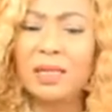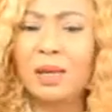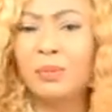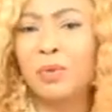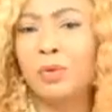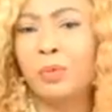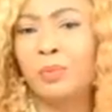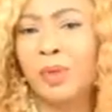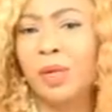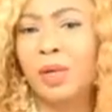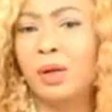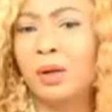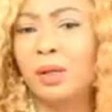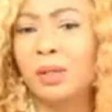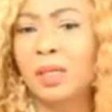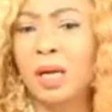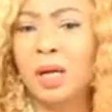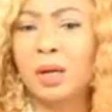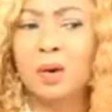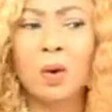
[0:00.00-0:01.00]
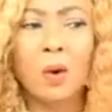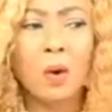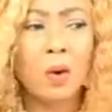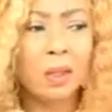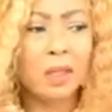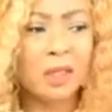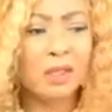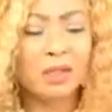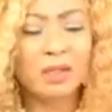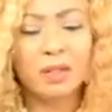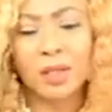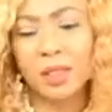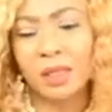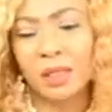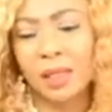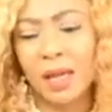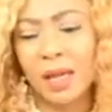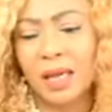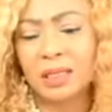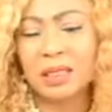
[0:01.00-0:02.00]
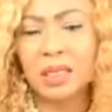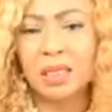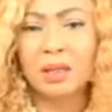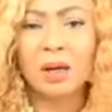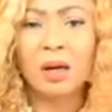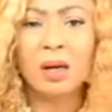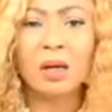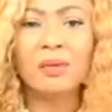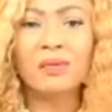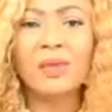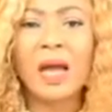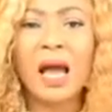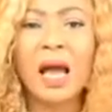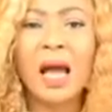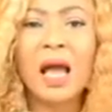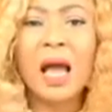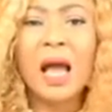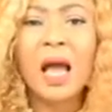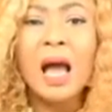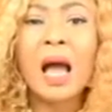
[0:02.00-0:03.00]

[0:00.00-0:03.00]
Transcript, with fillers: them to bring all their gold and trinkets and all of that.